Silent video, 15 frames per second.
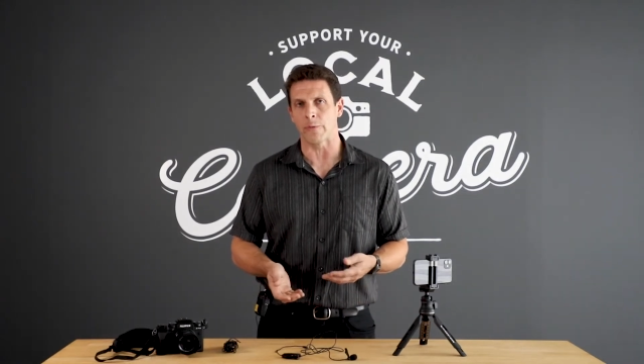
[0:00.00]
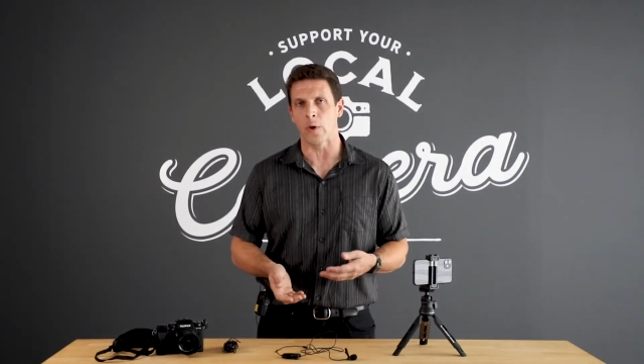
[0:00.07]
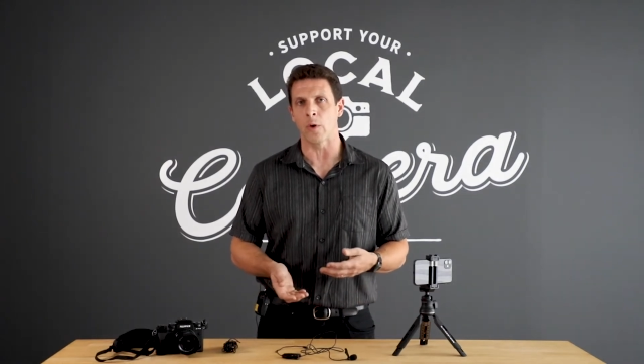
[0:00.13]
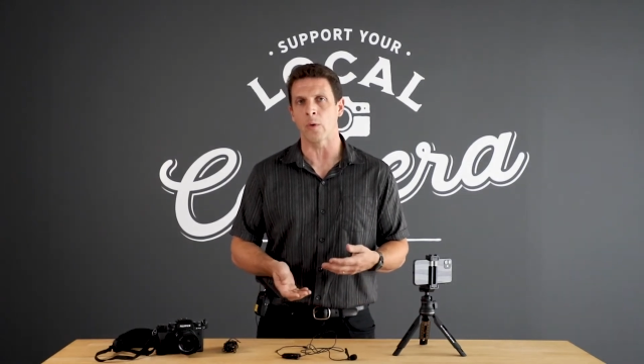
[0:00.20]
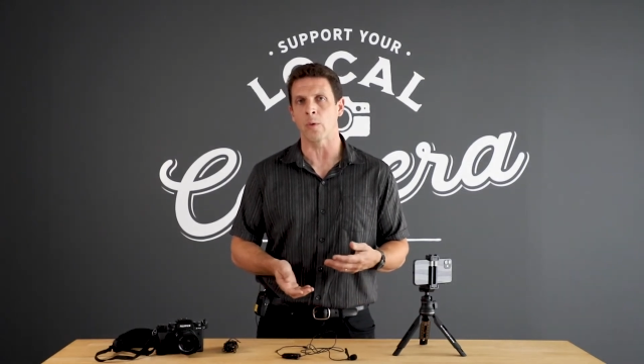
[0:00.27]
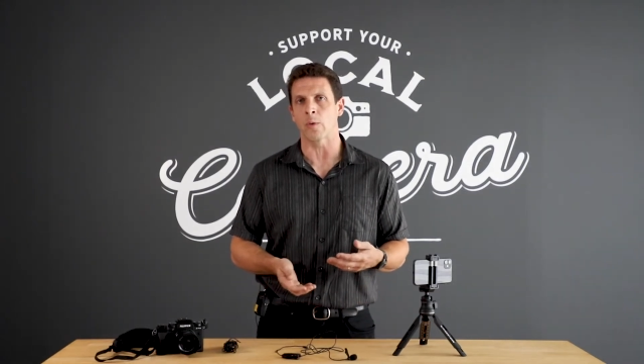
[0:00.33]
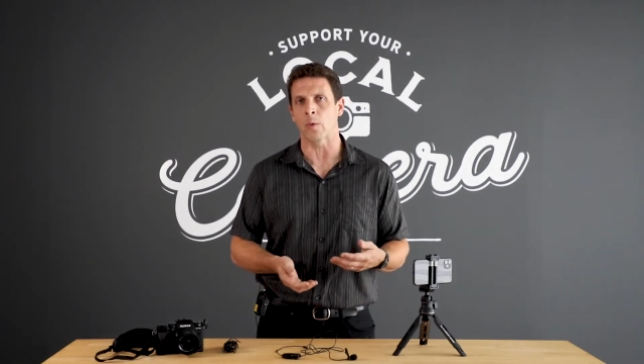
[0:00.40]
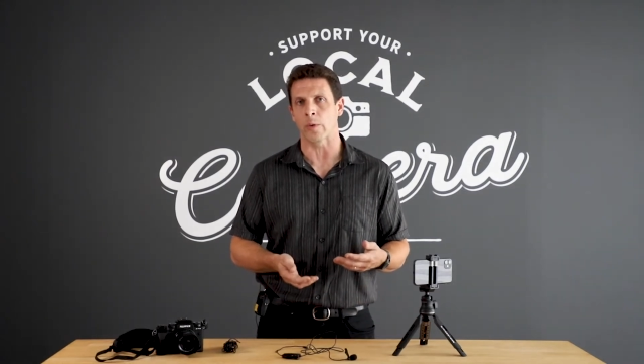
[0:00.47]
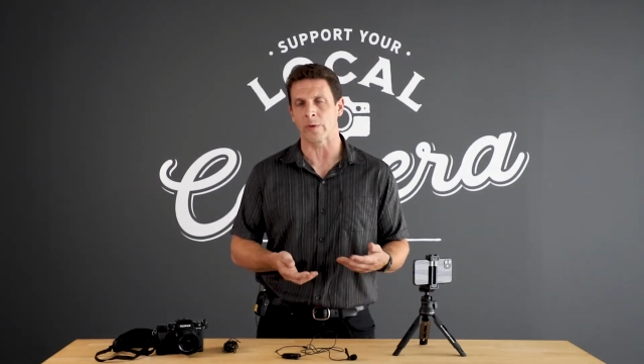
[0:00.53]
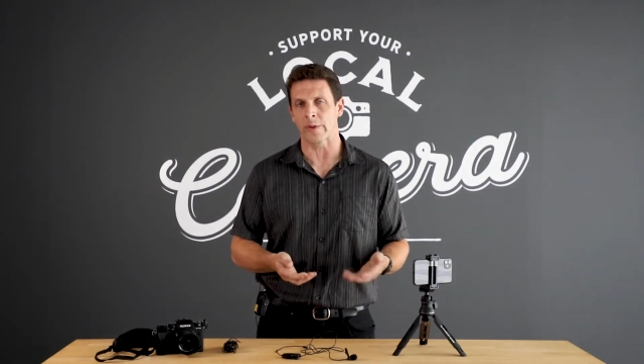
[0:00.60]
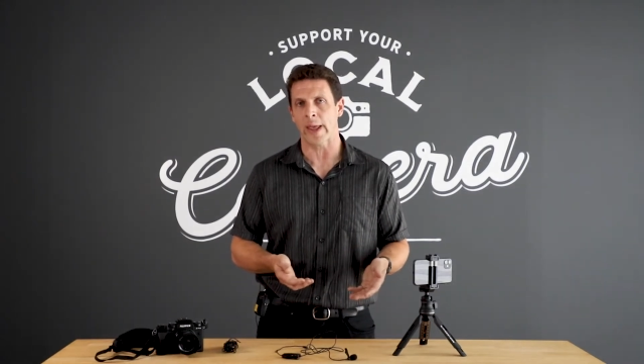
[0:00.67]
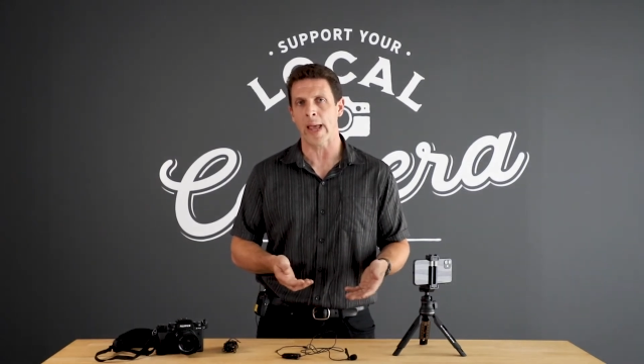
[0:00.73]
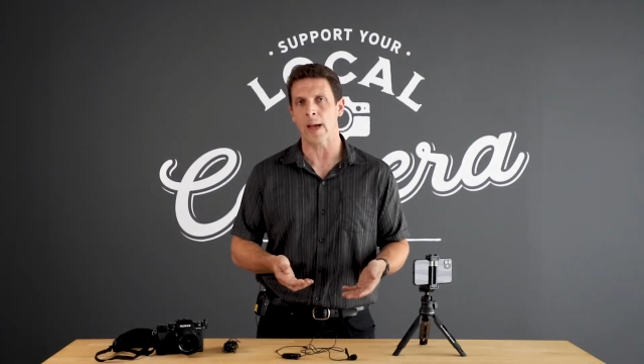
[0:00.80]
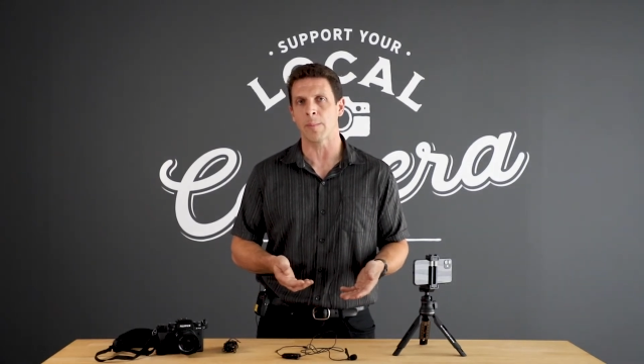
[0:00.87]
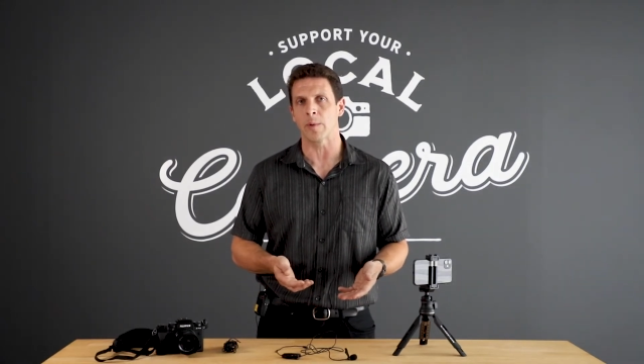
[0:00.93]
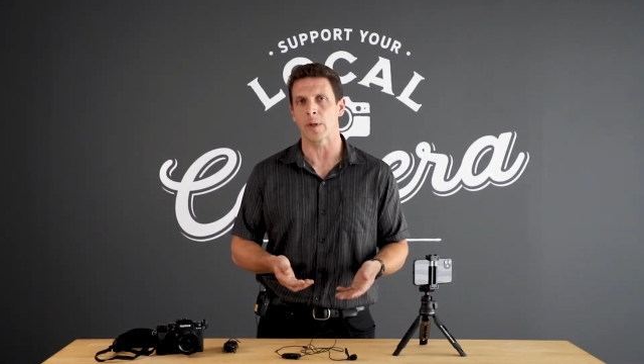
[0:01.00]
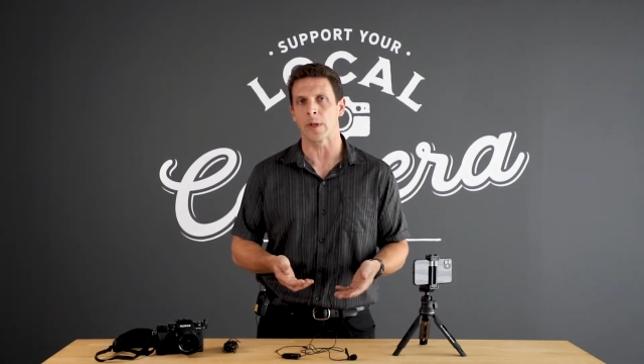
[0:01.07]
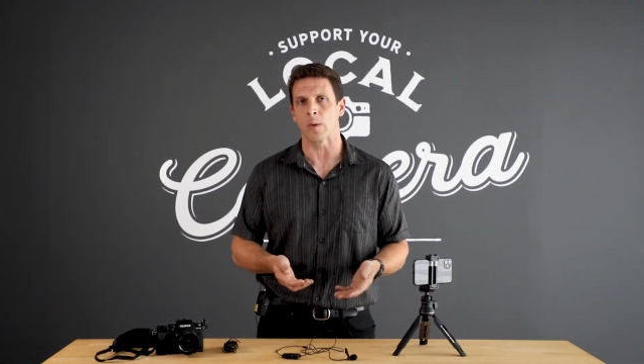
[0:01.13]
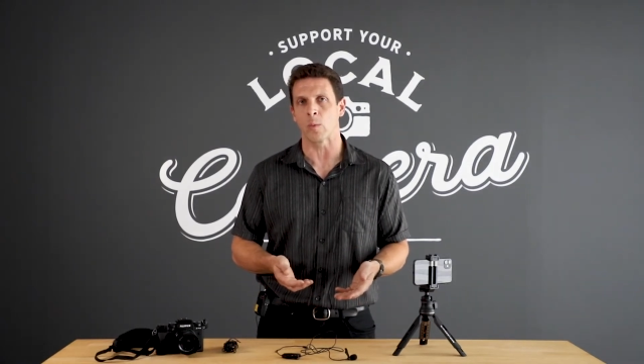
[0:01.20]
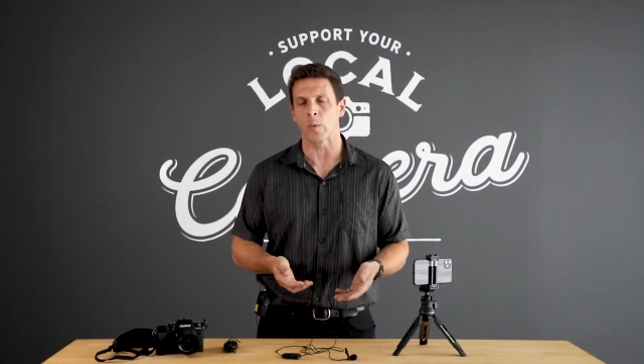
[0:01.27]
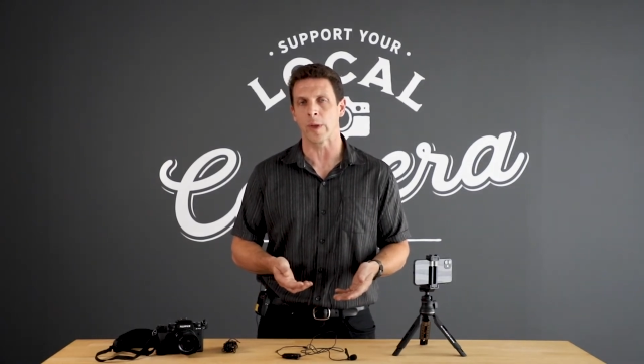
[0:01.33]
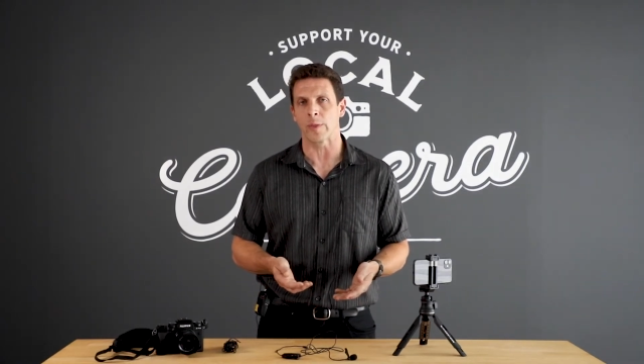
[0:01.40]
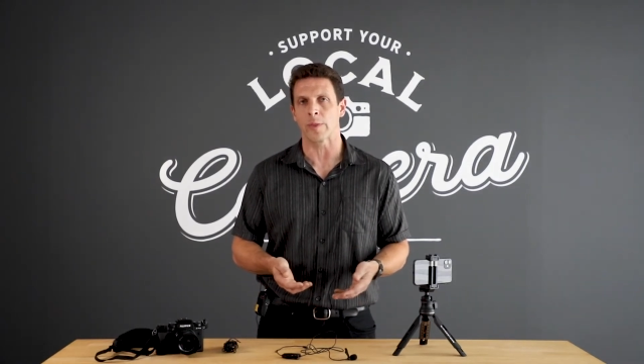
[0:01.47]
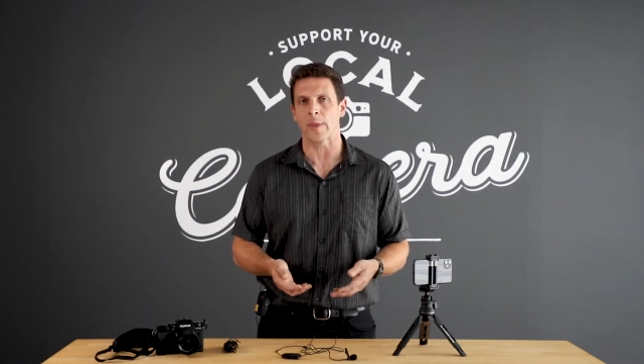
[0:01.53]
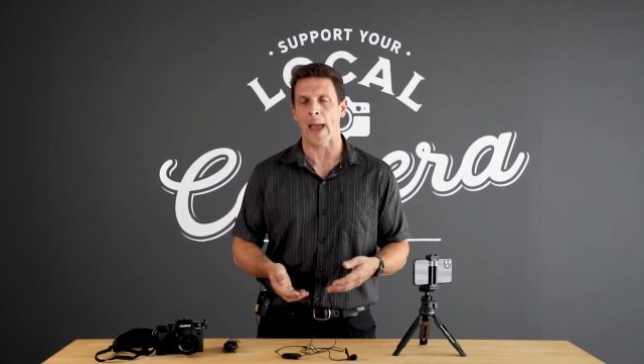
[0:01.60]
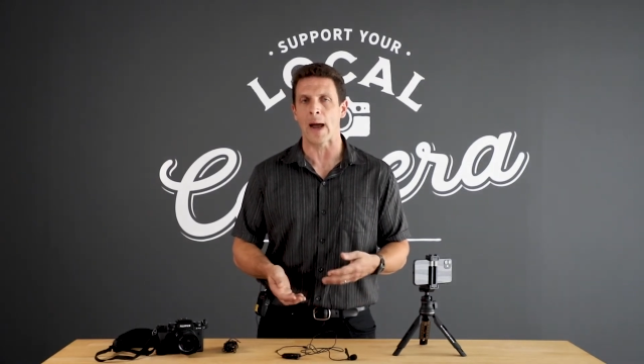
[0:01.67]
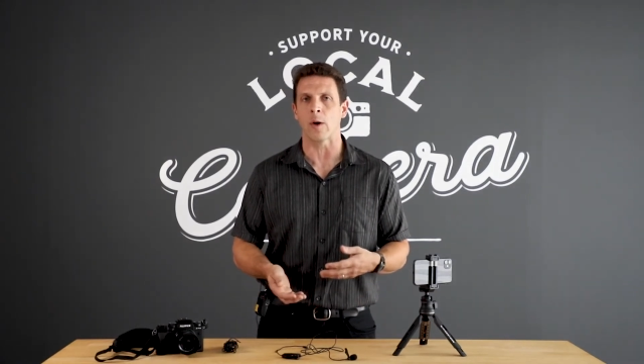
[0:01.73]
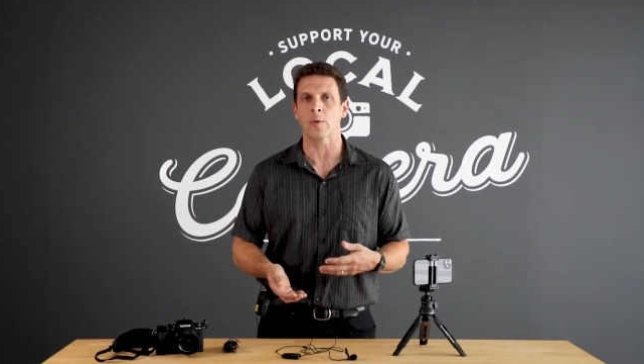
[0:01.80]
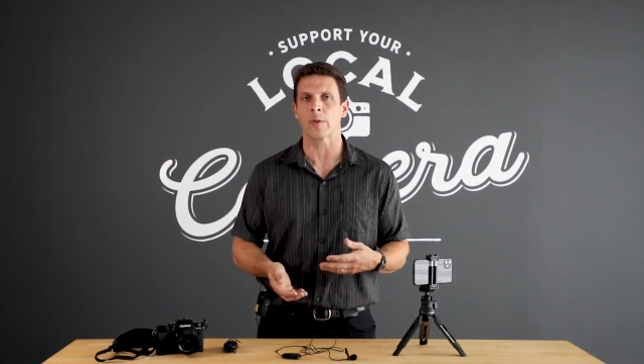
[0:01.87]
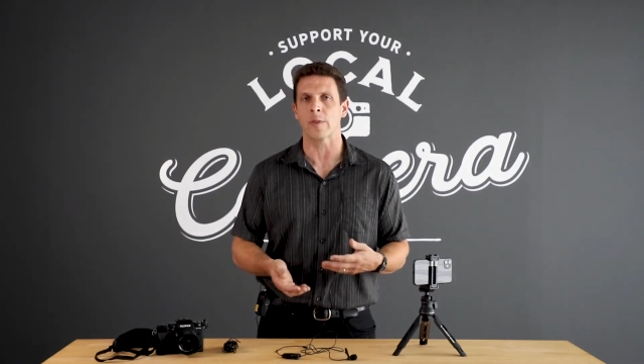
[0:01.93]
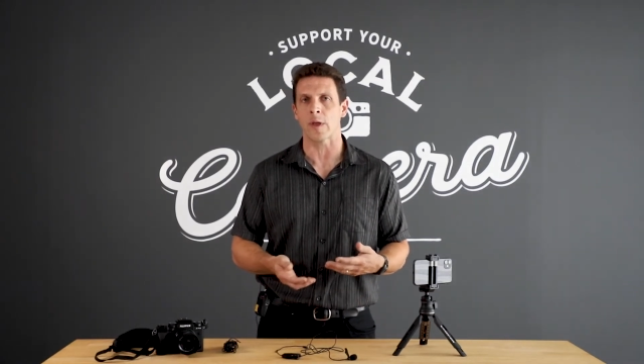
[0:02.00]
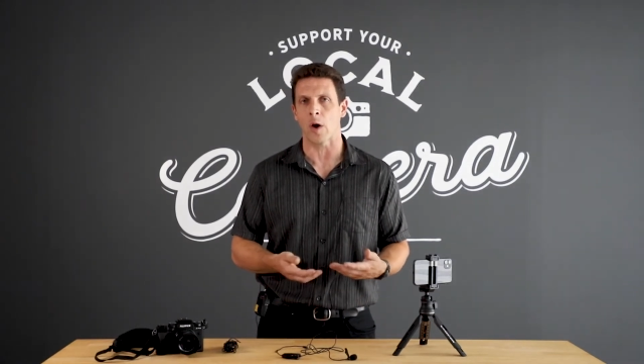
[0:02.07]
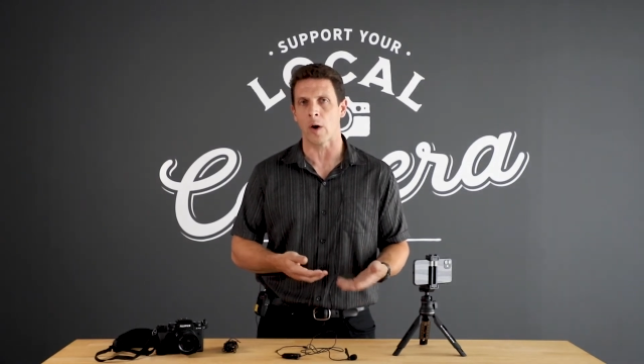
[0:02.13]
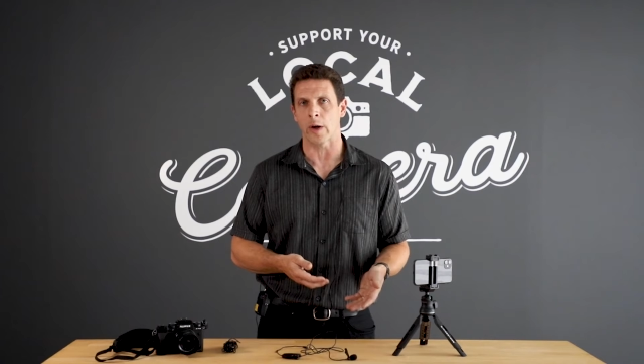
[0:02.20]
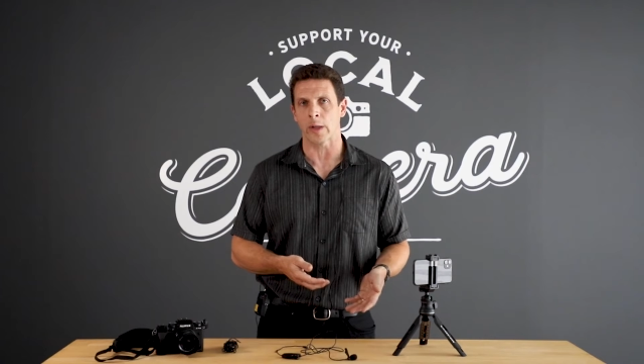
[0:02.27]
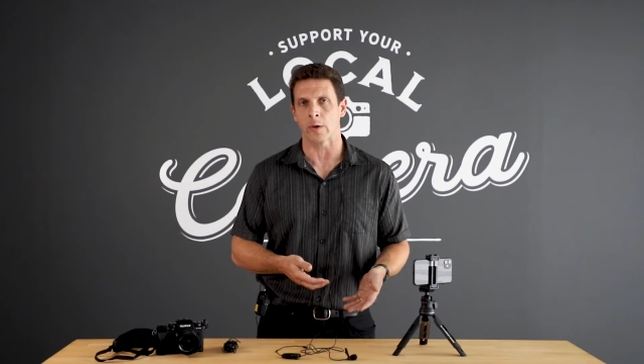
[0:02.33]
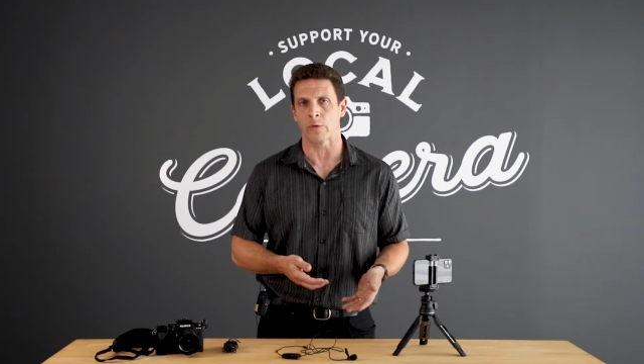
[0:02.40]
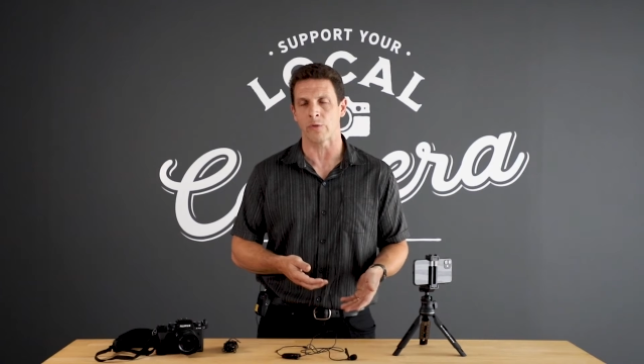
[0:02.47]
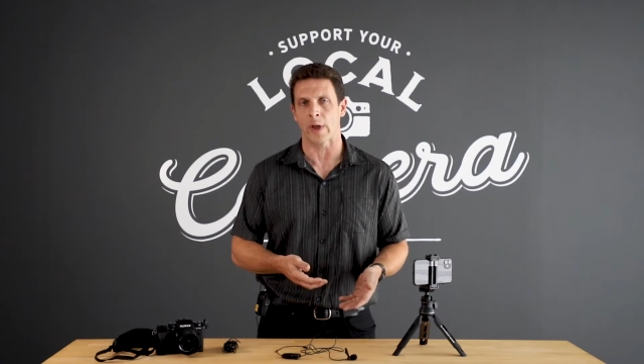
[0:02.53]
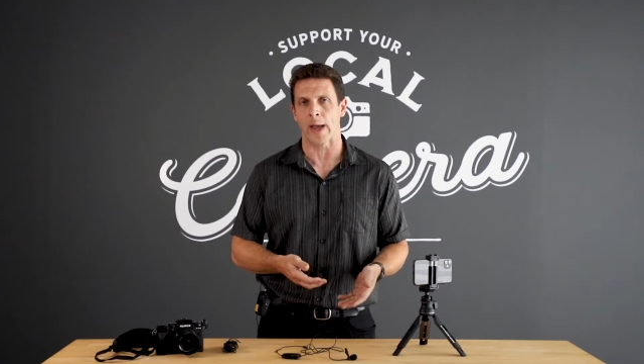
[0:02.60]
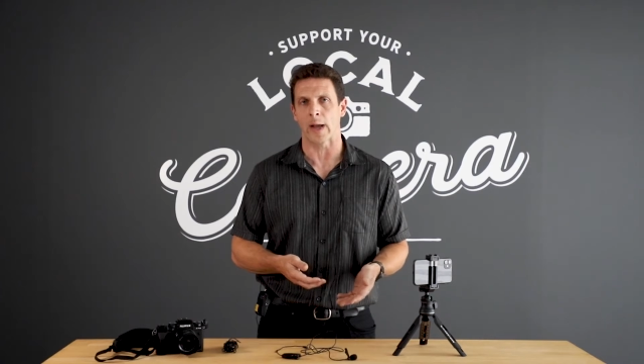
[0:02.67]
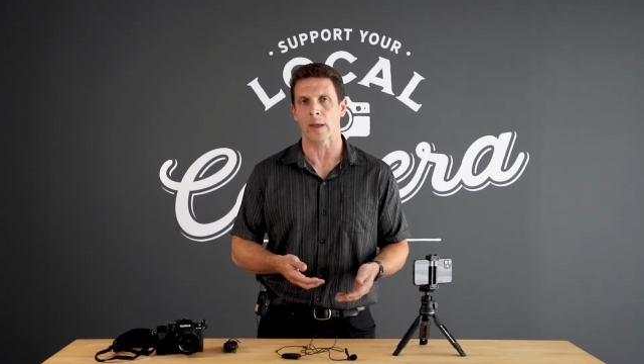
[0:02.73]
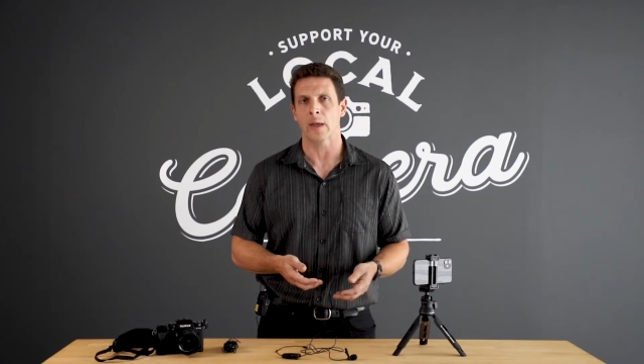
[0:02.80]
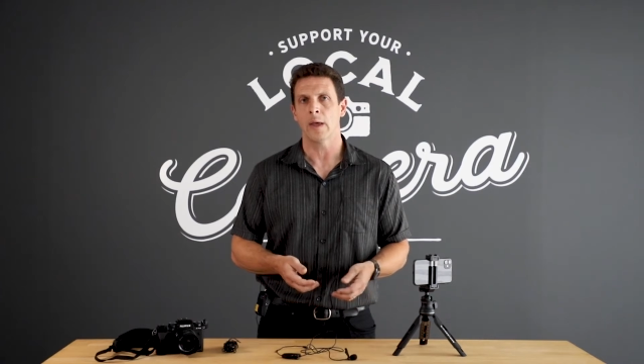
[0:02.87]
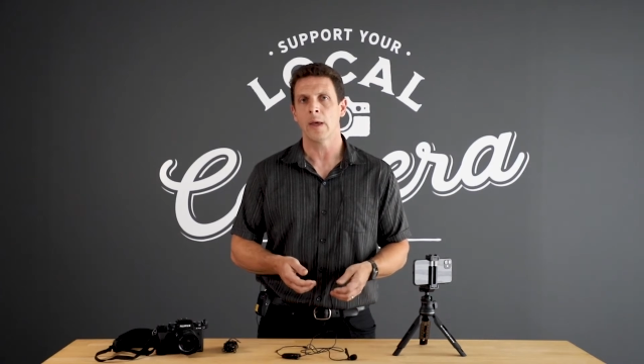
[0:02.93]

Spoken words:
phone or tablet without the audio jack,